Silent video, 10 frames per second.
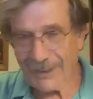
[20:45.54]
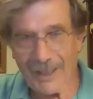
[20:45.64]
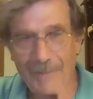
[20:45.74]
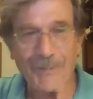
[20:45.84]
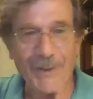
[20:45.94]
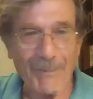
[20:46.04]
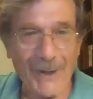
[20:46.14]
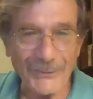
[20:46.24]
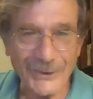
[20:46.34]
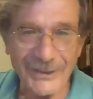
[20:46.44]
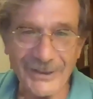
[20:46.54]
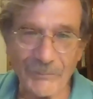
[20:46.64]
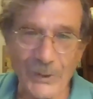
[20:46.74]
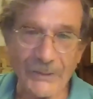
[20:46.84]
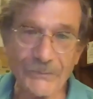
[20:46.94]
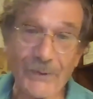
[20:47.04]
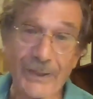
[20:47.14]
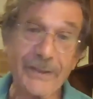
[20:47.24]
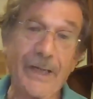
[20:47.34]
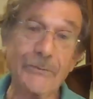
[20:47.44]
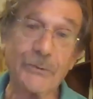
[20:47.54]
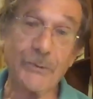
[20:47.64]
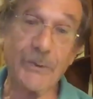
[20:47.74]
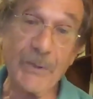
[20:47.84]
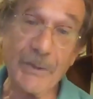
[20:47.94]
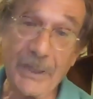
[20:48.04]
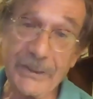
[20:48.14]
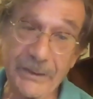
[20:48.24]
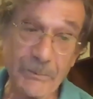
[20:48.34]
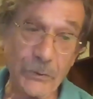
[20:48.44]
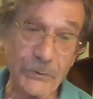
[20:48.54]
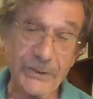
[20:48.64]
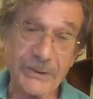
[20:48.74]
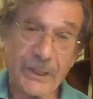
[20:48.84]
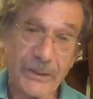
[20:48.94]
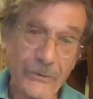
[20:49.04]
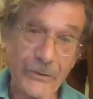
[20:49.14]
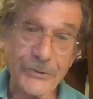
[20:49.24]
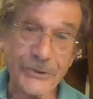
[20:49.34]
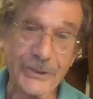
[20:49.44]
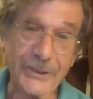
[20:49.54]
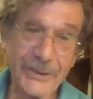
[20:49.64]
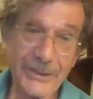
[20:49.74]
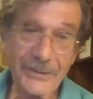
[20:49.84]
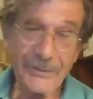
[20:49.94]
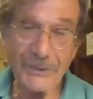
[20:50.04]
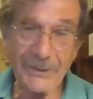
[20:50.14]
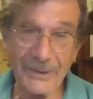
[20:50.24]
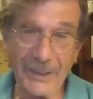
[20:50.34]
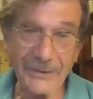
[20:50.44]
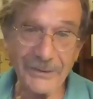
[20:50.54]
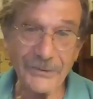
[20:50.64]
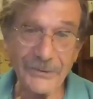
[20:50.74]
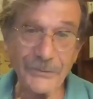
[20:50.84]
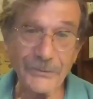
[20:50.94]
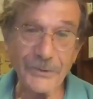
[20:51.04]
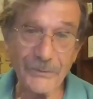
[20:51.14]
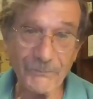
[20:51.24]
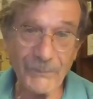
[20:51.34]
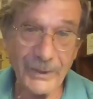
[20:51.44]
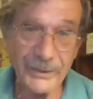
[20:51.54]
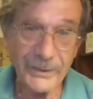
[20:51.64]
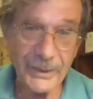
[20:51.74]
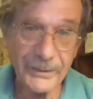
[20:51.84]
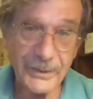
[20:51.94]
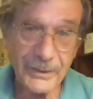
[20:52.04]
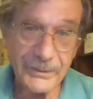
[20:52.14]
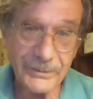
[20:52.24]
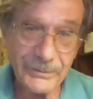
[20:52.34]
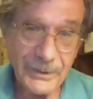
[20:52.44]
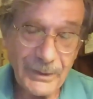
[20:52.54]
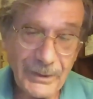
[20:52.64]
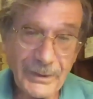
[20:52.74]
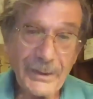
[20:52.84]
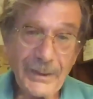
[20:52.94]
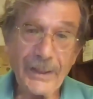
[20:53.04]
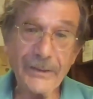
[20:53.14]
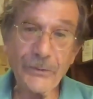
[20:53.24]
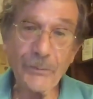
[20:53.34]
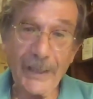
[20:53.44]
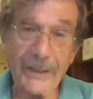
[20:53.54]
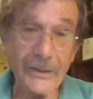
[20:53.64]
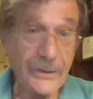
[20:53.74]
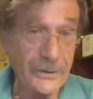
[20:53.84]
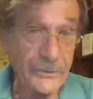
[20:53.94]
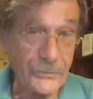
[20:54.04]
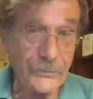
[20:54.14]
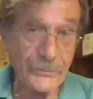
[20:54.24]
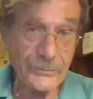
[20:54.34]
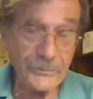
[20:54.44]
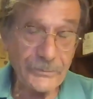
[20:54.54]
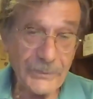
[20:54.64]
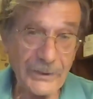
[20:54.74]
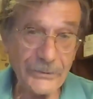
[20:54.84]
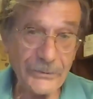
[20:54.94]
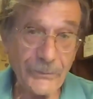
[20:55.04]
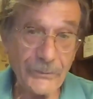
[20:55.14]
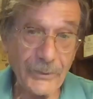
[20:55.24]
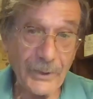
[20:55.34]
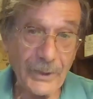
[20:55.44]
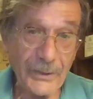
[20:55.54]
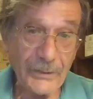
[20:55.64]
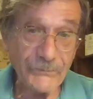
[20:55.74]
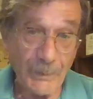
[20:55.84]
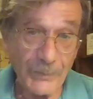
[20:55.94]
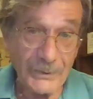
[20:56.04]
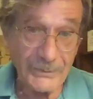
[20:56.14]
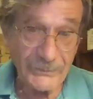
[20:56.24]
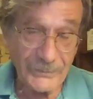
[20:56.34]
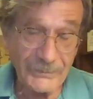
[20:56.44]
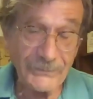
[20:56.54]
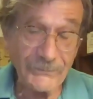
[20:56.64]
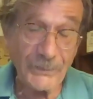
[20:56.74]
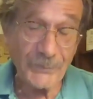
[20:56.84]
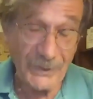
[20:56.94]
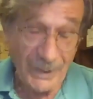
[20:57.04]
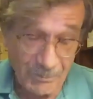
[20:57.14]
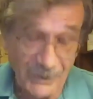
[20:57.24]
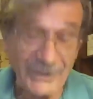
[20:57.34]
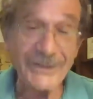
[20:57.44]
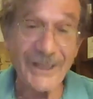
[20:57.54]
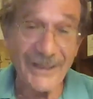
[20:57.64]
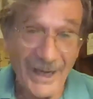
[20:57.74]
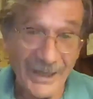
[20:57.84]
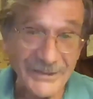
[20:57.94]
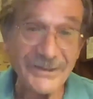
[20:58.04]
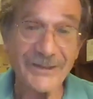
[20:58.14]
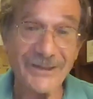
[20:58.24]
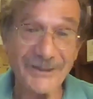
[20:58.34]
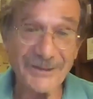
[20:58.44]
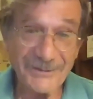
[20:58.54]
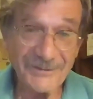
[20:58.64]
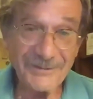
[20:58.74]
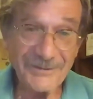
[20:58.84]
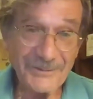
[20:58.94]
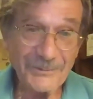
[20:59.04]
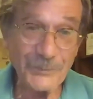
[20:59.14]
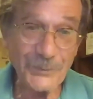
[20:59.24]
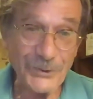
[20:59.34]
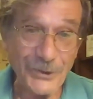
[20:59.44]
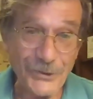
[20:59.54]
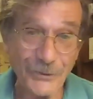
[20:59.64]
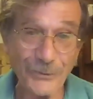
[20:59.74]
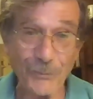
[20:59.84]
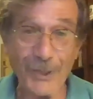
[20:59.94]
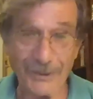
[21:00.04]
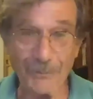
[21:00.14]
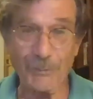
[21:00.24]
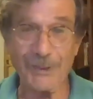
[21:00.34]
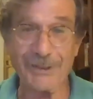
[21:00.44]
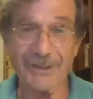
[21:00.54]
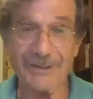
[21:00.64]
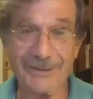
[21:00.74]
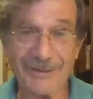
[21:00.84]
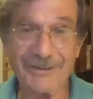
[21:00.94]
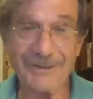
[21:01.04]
happy about it, and we are trying now to implement it both in psychology with another student to find and to make it into a replicability enhancing procedure together with this